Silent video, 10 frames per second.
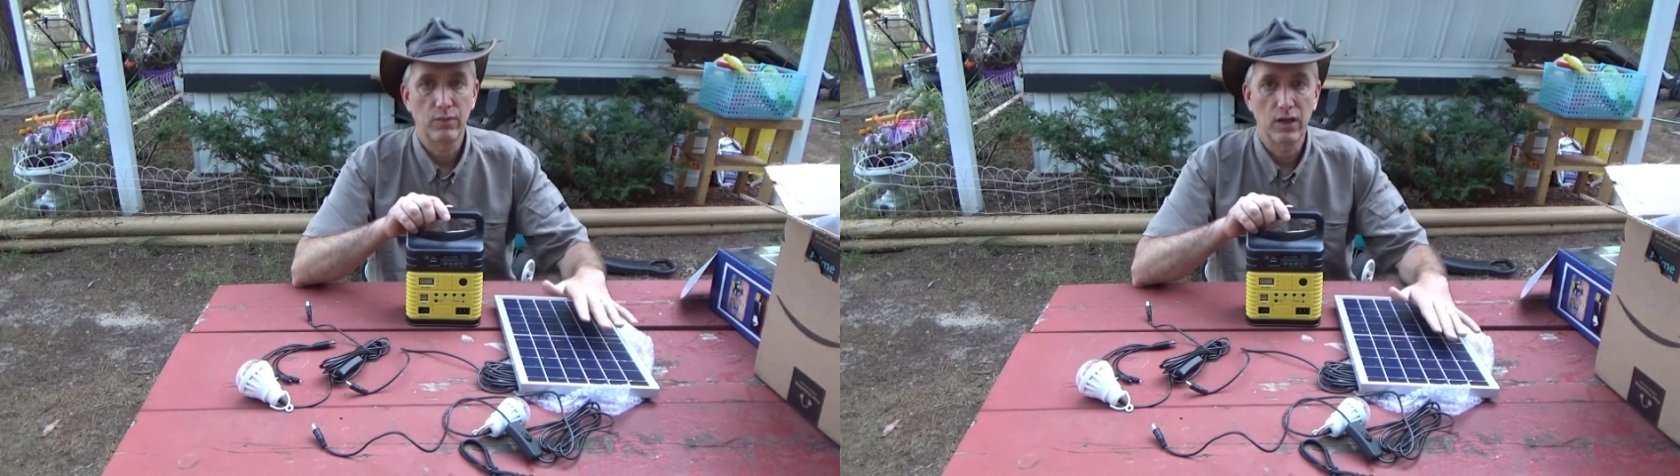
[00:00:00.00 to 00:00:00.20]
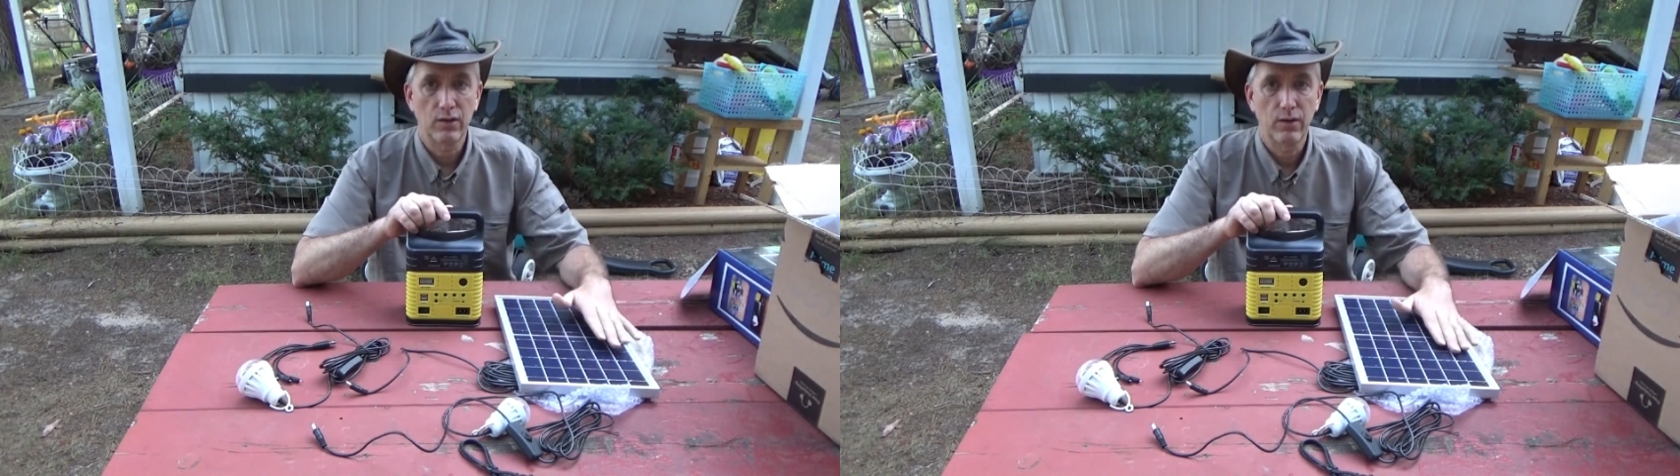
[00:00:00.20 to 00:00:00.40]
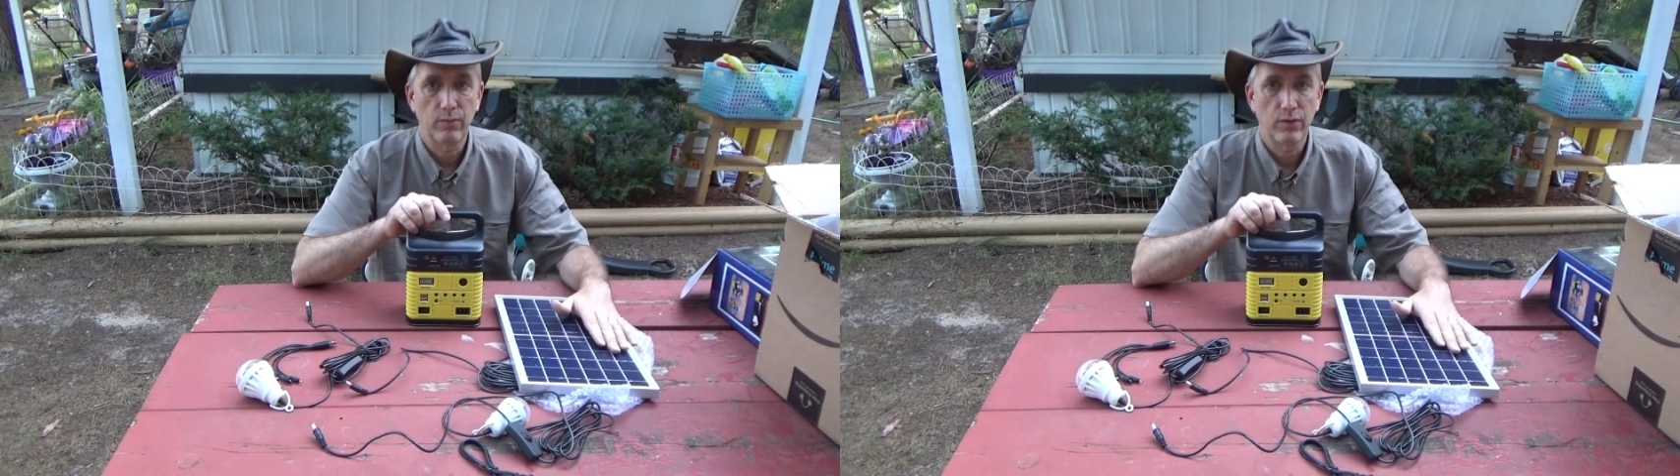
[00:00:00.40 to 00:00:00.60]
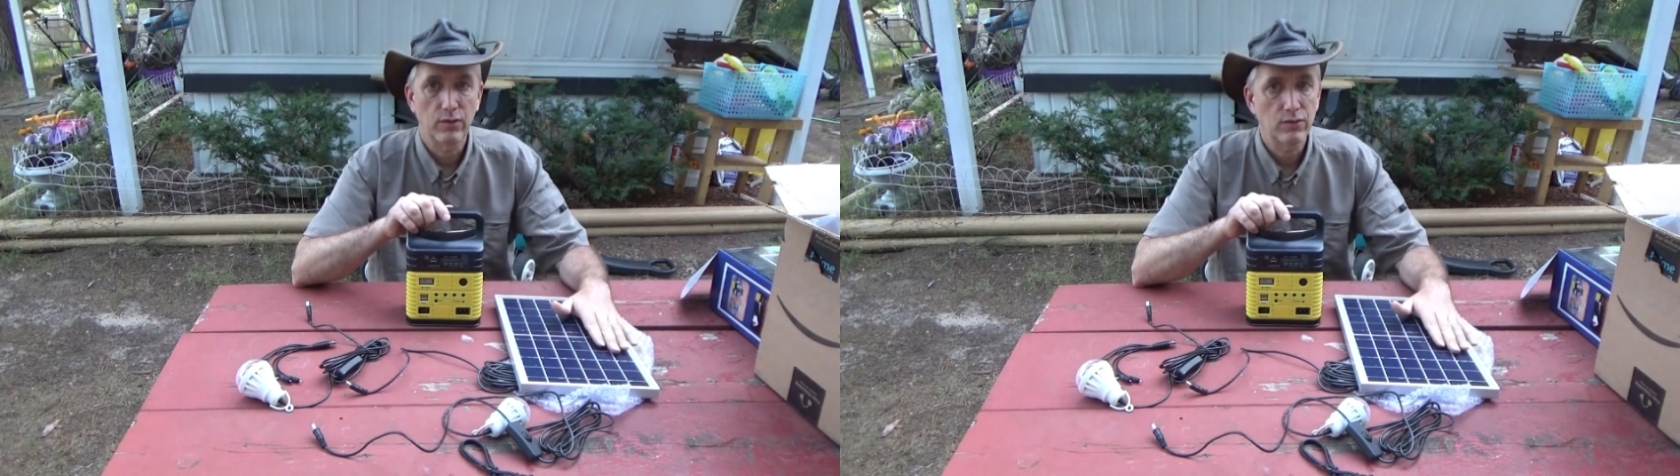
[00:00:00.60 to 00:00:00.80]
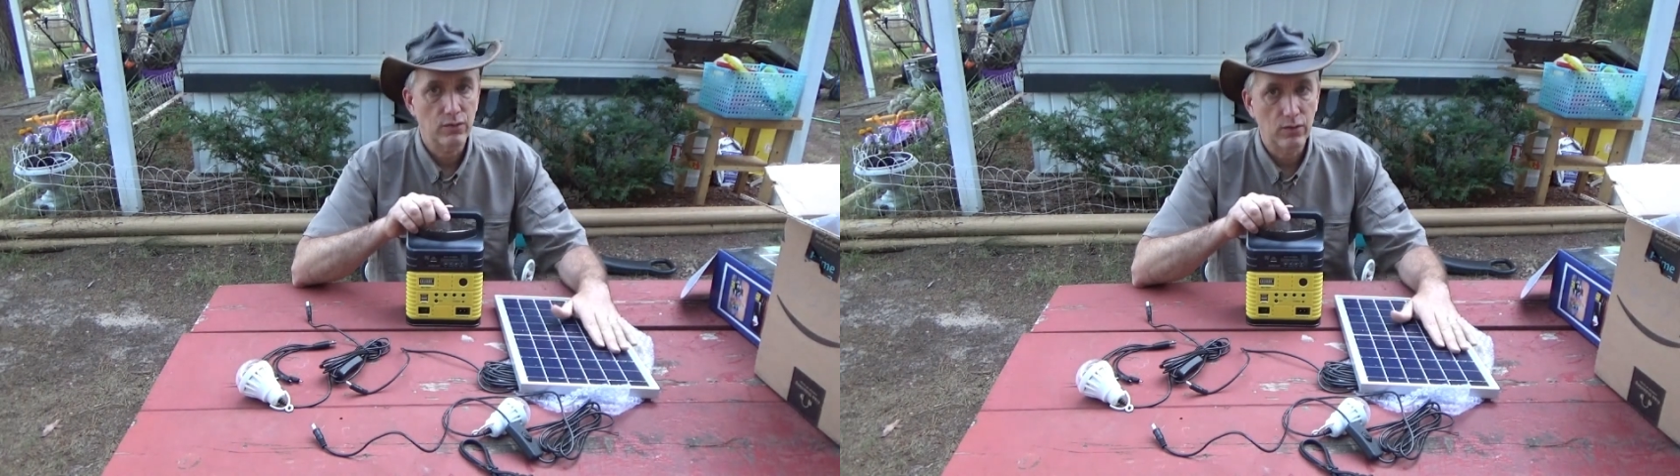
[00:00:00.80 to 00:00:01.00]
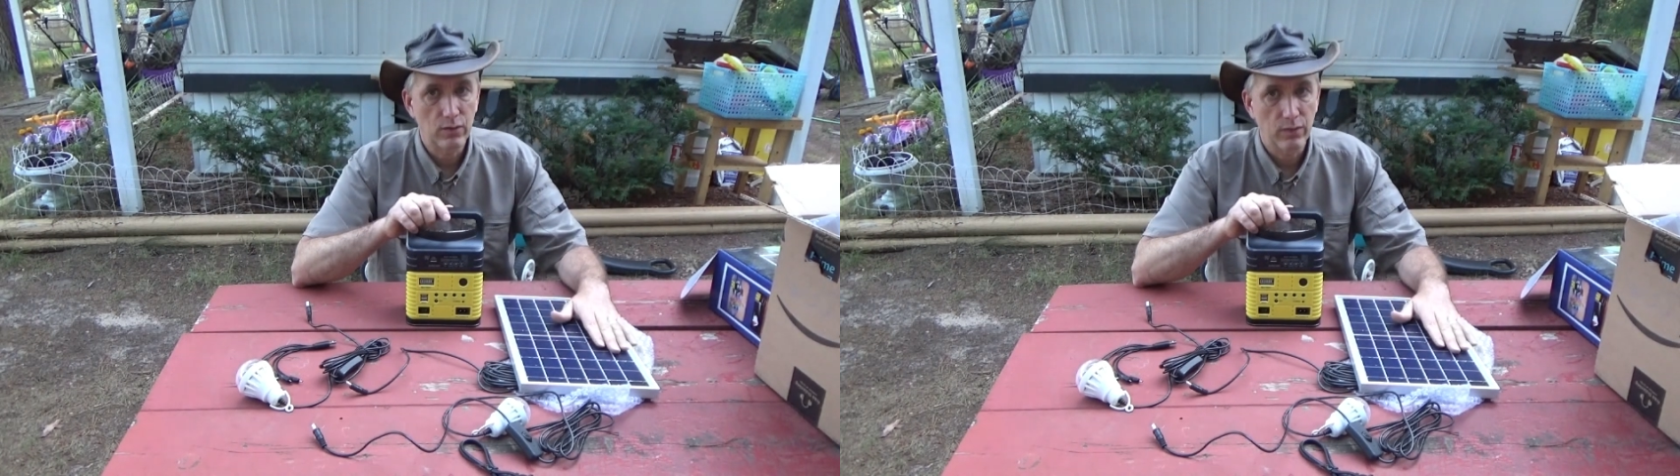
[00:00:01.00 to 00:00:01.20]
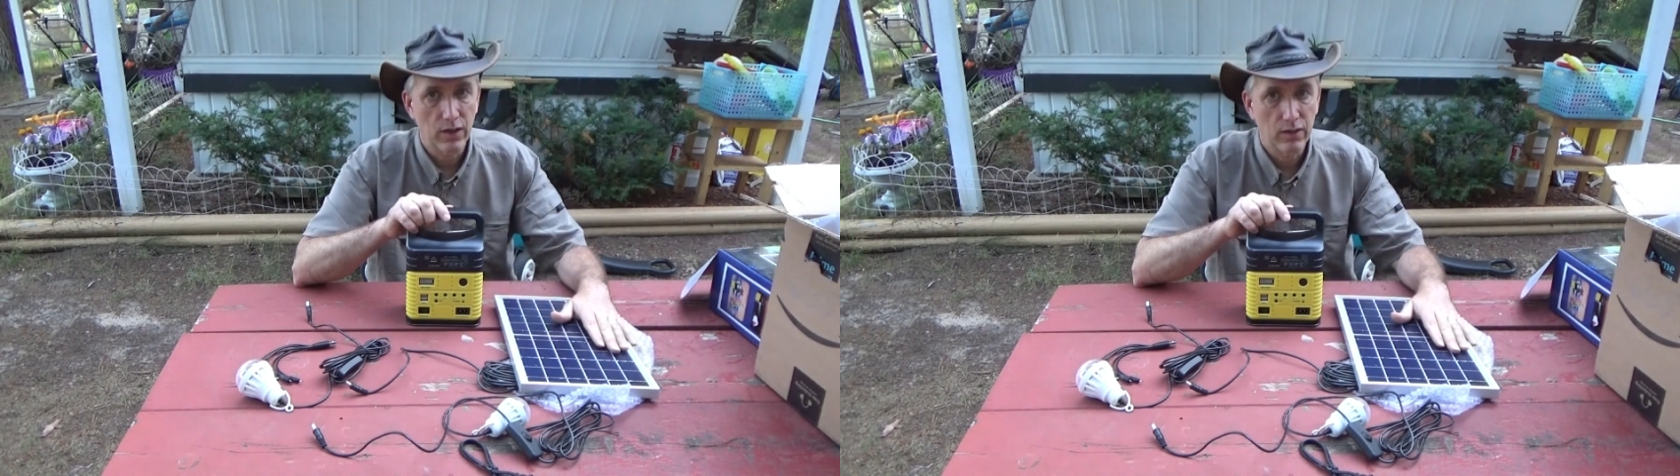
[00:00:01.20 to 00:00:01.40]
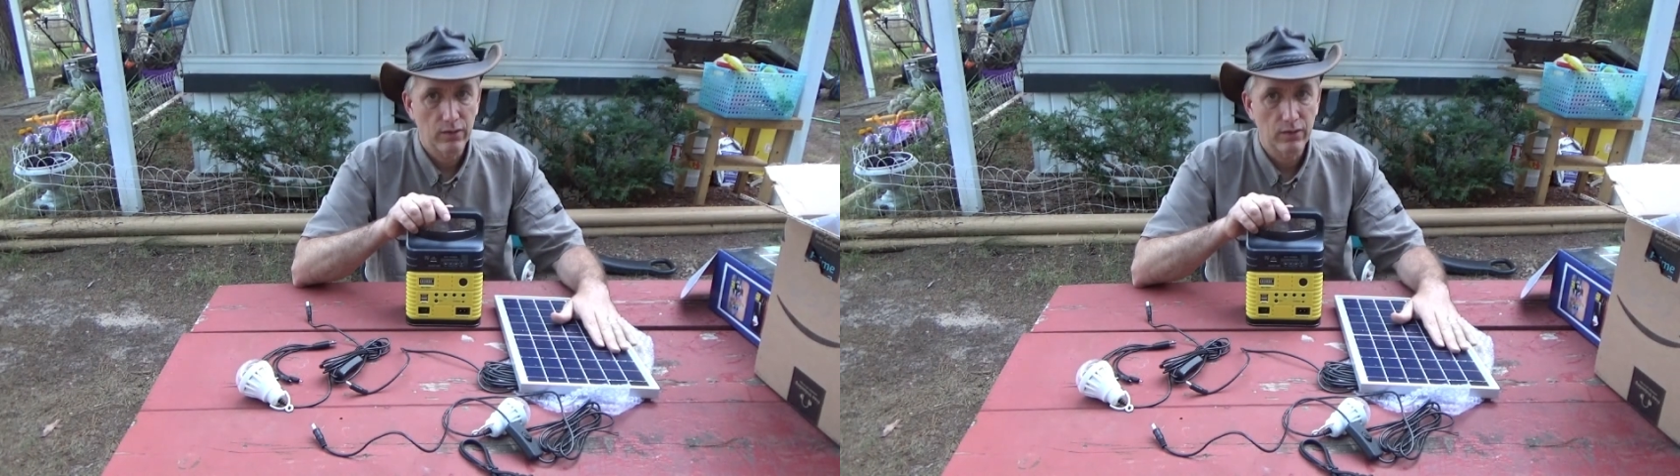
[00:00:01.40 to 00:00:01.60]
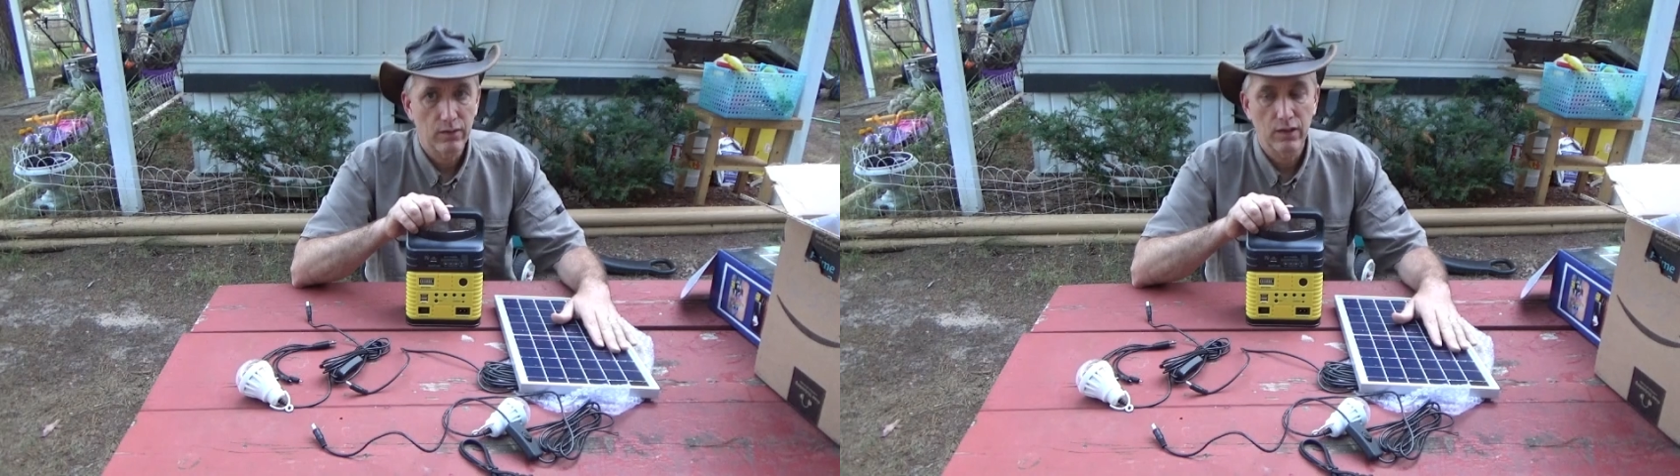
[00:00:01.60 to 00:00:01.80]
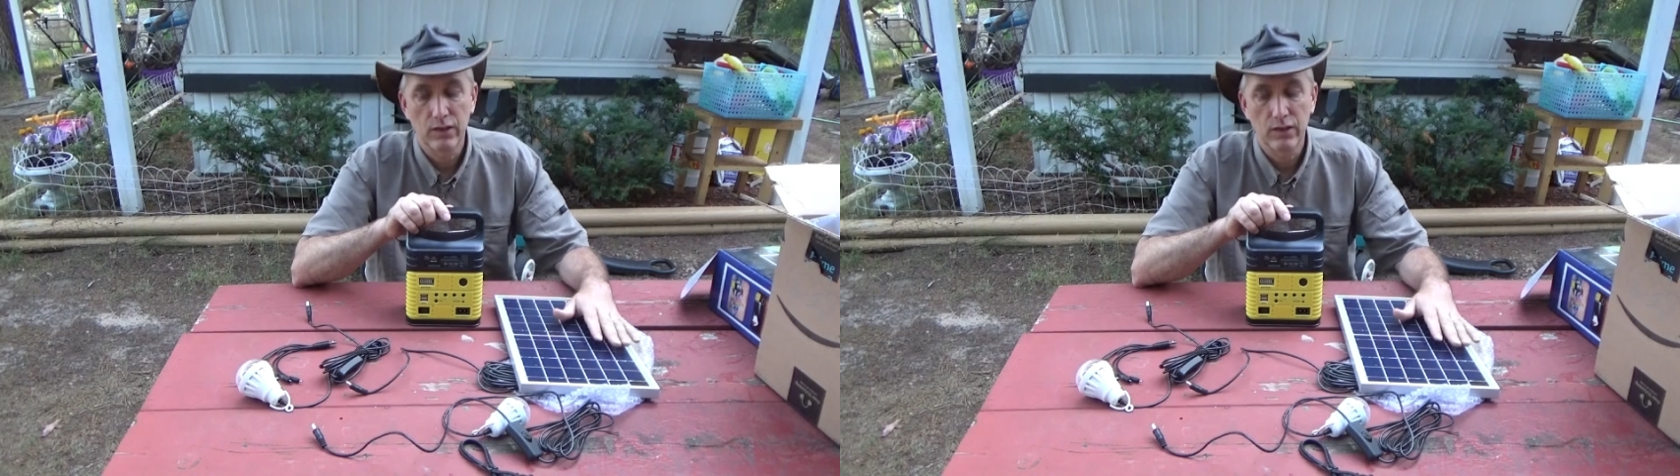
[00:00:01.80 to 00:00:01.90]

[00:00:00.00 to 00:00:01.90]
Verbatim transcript: back up with your solar panel.